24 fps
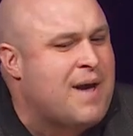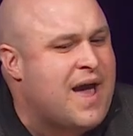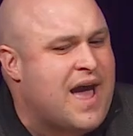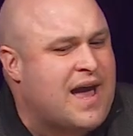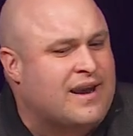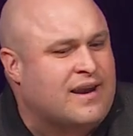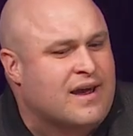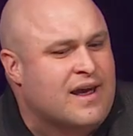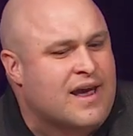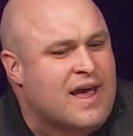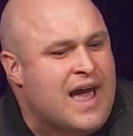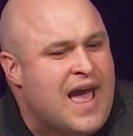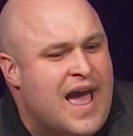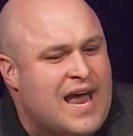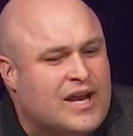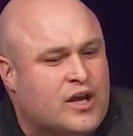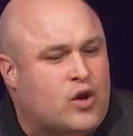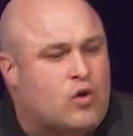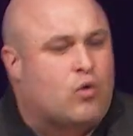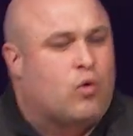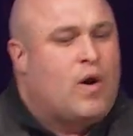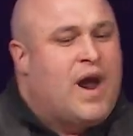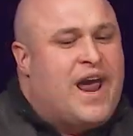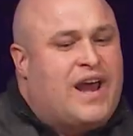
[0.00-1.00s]
had
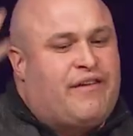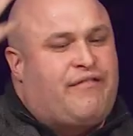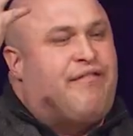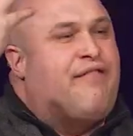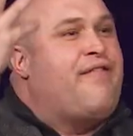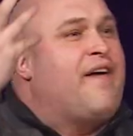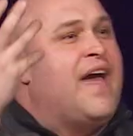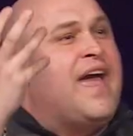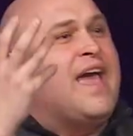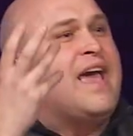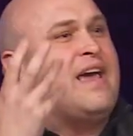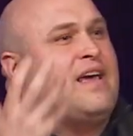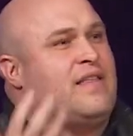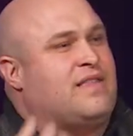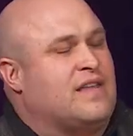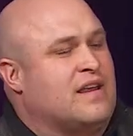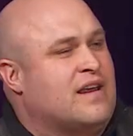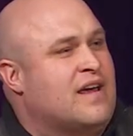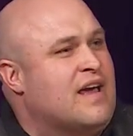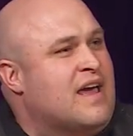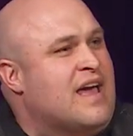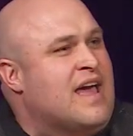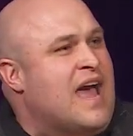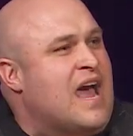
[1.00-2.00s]
great
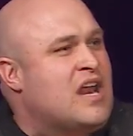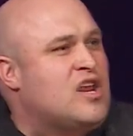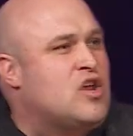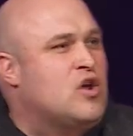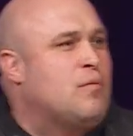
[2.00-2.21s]
faith and